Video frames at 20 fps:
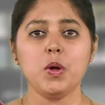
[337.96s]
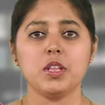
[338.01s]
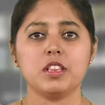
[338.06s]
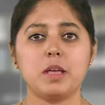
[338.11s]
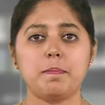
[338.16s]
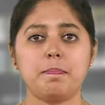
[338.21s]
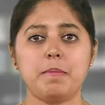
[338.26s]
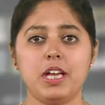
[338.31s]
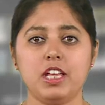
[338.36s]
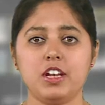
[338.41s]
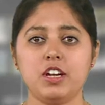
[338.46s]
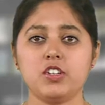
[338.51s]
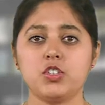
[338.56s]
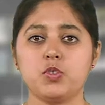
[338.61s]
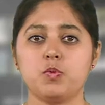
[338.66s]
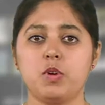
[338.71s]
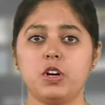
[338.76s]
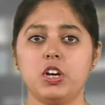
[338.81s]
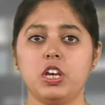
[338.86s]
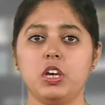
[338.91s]
the
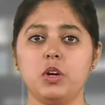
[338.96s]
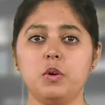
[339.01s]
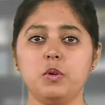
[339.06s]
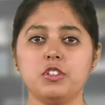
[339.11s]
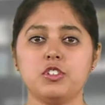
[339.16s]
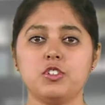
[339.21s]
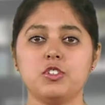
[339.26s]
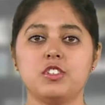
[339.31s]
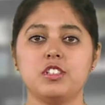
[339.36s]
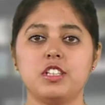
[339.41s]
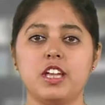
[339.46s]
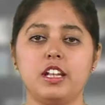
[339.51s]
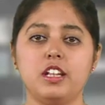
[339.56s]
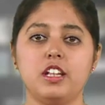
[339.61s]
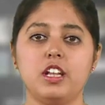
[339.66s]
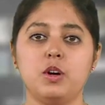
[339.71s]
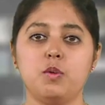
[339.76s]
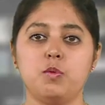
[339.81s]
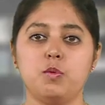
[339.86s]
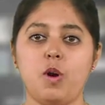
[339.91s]
parents were used to
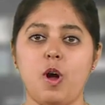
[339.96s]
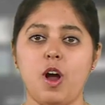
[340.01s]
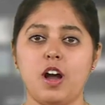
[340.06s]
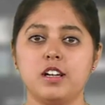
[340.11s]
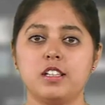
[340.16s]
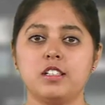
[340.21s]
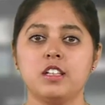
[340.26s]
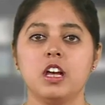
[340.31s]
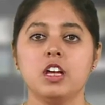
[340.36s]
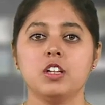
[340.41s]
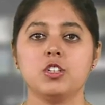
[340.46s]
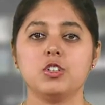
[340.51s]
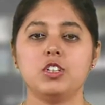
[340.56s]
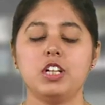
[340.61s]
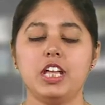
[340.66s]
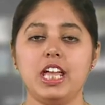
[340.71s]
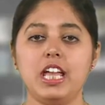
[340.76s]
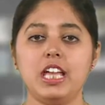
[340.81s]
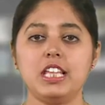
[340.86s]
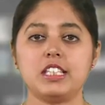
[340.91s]
send their wards to
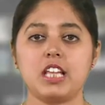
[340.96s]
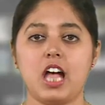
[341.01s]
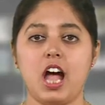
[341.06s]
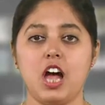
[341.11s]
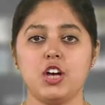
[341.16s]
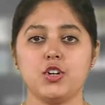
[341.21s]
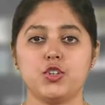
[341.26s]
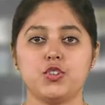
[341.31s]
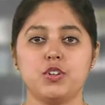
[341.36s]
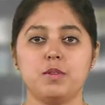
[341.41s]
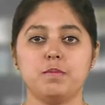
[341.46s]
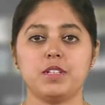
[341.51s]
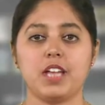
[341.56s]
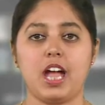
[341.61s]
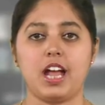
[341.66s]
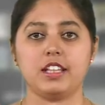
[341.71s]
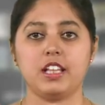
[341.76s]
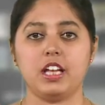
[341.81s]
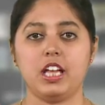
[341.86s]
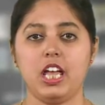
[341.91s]
these ashrams
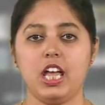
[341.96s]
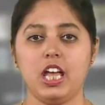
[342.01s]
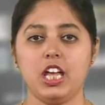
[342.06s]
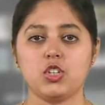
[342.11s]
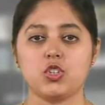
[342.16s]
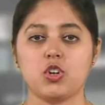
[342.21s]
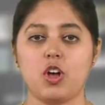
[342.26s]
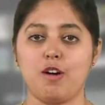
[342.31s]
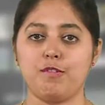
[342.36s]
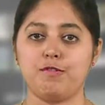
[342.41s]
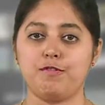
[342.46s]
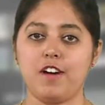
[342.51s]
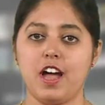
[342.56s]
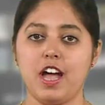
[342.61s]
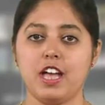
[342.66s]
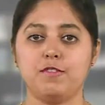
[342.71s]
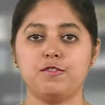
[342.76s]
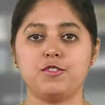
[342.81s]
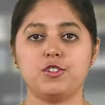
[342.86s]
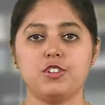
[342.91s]
at the age of
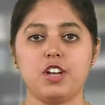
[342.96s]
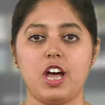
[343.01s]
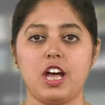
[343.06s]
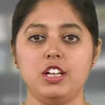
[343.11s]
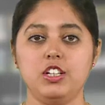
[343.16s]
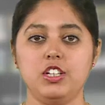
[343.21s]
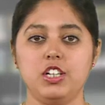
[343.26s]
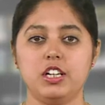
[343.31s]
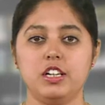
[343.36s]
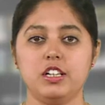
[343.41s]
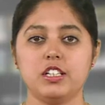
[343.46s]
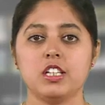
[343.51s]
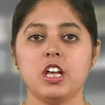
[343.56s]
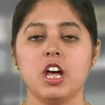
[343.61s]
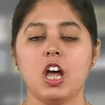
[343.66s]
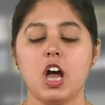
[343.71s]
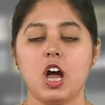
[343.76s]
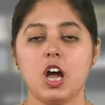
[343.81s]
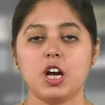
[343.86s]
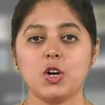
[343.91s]
5 to 9 years
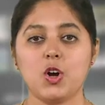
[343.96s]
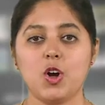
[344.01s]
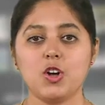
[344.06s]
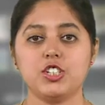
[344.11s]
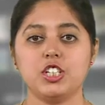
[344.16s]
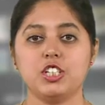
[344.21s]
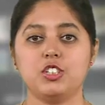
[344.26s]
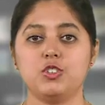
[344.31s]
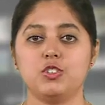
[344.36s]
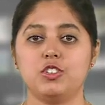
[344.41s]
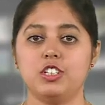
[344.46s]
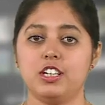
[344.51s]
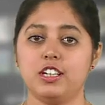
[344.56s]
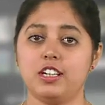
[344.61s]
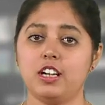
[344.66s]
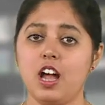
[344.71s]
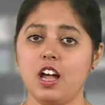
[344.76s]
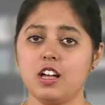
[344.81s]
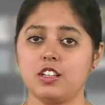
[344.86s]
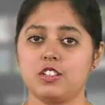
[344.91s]
according to their
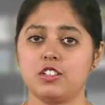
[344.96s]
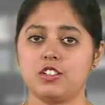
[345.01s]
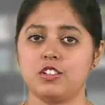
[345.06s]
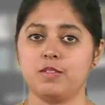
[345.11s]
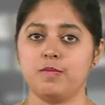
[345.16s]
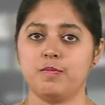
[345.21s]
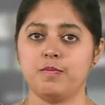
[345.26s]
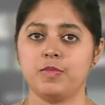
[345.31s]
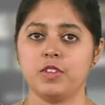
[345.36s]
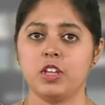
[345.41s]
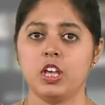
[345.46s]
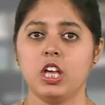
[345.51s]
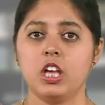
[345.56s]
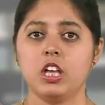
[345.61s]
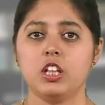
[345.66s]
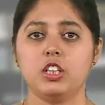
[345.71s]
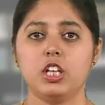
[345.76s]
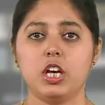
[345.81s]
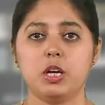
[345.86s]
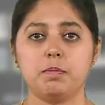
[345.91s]
caste.
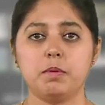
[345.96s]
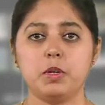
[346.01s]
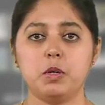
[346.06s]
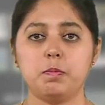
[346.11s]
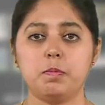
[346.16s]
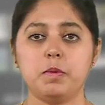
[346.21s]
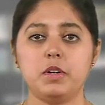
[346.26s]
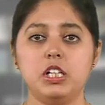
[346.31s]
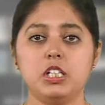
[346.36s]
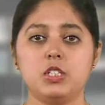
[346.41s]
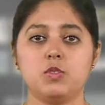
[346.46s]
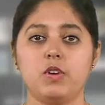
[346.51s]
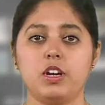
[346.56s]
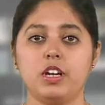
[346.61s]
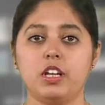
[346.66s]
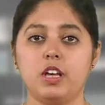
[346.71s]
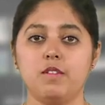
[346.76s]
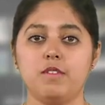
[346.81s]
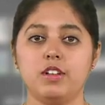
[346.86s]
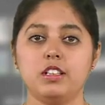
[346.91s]
Their pupils were
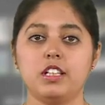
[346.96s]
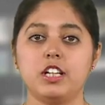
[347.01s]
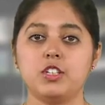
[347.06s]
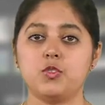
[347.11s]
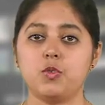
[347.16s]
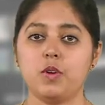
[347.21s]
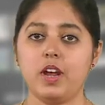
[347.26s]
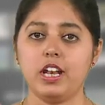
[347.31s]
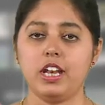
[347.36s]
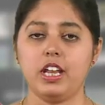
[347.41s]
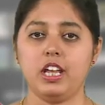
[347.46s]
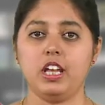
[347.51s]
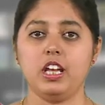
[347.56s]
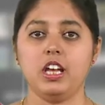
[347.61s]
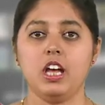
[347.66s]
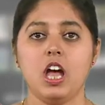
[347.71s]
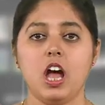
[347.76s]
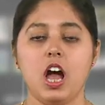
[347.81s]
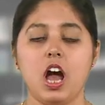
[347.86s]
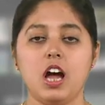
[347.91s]
given the training
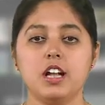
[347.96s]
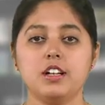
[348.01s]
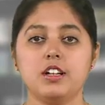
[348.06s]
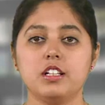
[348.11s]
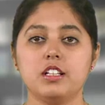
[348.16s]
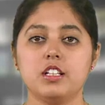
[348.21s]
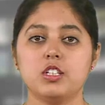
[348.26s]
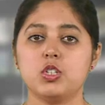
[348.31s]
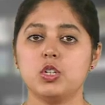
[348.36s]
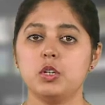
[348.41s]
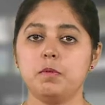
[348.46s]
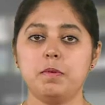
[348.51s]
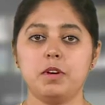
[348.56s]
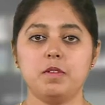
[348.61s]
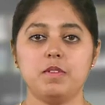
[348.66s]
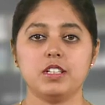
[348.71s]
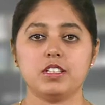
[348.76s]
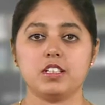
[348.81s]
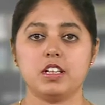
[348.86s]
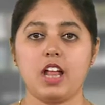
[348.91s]
under the
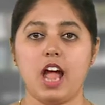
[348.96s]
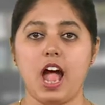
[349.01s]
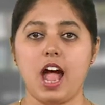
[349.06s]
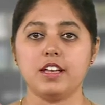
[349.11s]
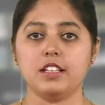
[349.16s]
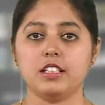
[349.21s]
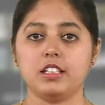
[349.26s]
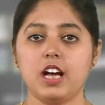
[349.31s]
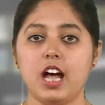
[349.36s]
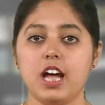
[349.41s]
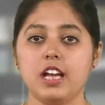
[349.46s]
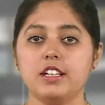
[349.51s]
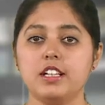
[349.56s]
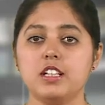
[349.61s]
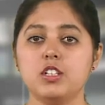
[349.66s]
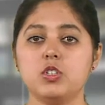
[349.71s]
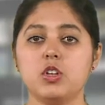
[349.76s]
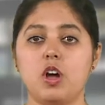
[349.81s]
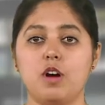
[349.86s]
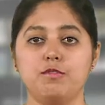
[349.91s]
supervision and
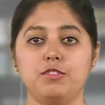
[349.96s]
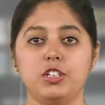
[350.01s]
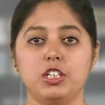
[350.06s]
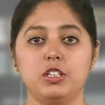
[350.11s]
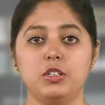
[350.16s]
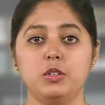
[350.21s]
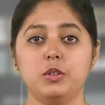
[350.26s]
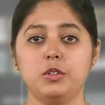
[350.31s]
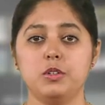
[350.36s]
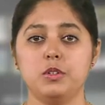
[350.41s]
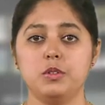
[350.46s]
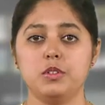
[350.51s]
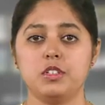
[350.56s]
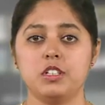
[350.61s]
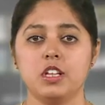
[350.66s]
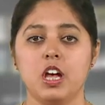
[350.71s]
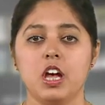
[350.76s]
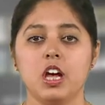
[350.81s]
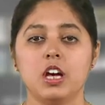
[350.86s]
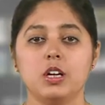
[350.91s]
guidance of their gurus.
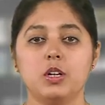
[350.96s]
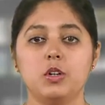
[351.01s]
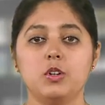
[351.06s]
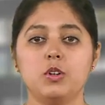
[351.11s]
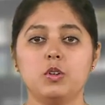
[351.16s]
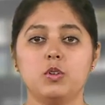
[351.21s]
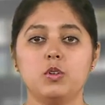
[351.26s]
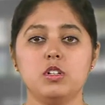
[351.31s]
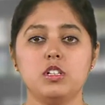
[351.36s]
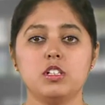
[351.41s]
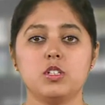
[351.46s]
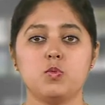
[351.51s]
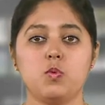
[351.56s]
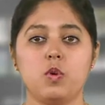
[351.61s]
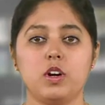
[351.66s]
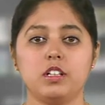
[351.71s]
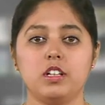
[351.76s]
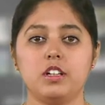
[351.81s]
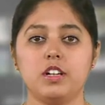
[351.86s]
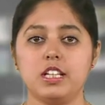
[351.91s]
Gurukuls
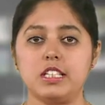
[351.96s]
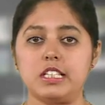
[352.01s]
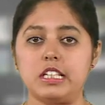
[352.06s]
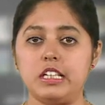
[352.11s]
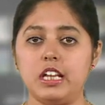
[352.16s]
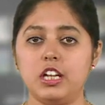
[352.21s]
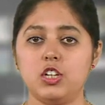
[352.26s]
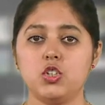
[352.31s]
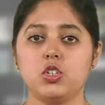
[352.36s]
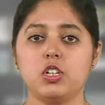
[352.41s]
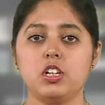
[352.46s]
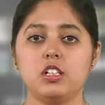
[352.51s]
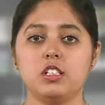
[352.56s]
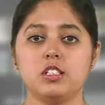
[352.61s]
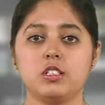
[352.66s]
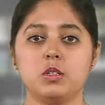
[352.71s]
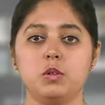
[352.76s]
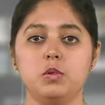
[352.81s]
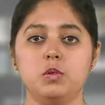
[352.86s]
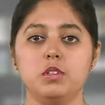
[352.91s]
were the residential
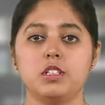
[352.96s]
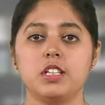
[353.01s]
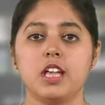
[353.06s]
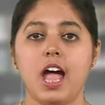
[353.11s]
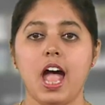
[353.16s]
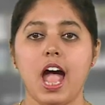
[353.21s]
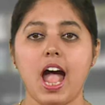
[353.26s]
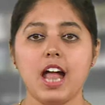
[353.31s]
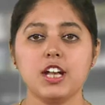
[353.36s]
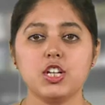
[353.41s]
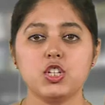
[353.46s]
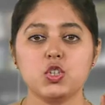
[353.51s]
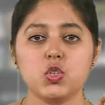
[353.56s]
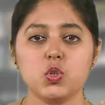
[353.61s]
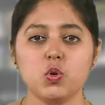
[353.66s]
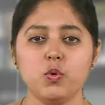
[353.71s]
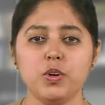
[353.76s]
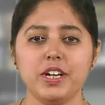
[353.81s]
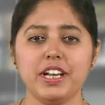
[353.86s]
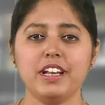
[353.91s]
schools and
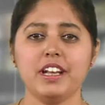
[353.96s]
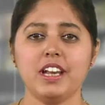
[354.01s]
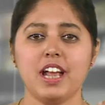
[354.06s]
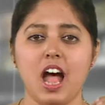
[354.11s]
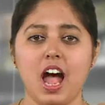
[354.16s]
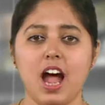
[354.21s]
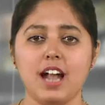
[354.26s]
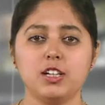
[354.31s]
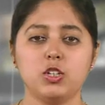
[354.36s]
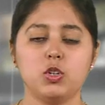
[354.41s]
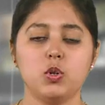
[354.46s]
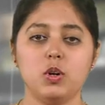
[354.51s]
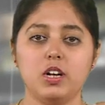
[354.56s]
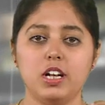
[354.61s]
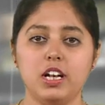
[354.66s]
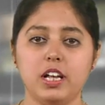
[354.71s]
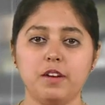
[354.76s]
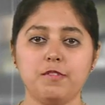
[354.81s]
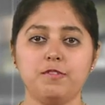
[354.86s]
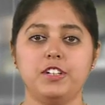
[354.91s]
student had to
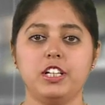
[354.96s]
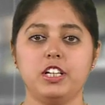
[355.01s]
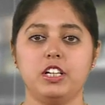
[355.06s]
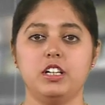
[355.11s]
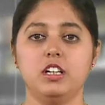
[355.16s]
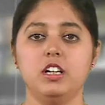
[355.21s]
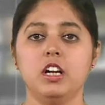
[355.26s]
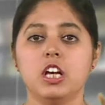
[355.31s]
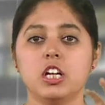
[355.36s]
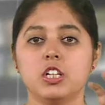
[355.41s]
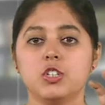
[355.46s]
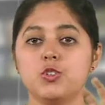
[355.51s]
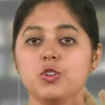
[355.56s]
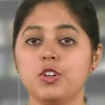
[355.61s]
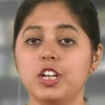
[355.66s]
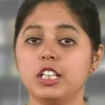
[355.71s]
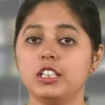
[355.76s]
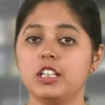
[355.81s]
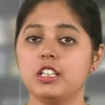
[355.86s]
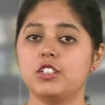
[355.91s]
live there
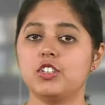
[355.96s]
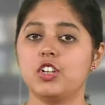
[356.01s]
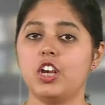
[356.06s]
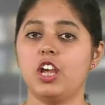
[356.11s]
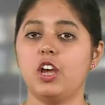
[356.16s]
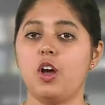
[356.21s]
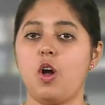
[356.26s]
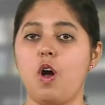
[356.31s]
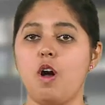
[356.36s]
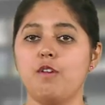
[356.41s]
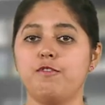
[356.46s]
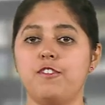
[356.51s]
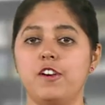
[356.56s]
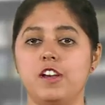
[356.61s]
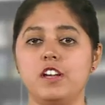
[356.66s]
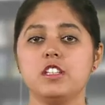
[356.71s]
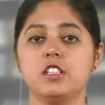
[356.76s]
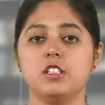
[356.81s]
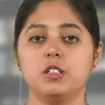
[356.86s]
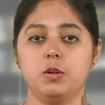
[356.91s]
during the stay of
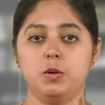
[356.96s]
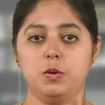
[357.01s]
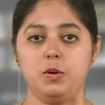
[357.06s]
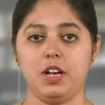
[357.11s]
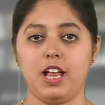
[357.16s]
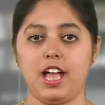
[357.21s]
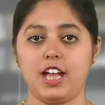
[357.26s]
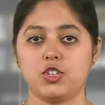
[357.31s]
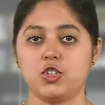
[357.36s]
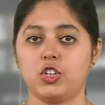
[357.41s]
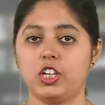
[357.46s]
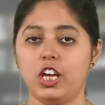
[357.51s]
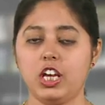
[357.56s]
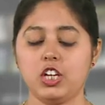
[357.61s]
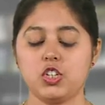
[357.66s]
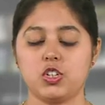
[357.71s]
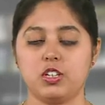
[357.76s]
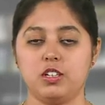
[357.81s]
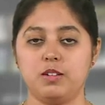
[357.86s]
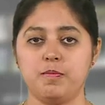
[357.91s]
his whole
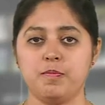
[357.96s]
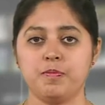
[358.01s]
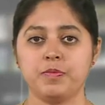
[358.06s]
education.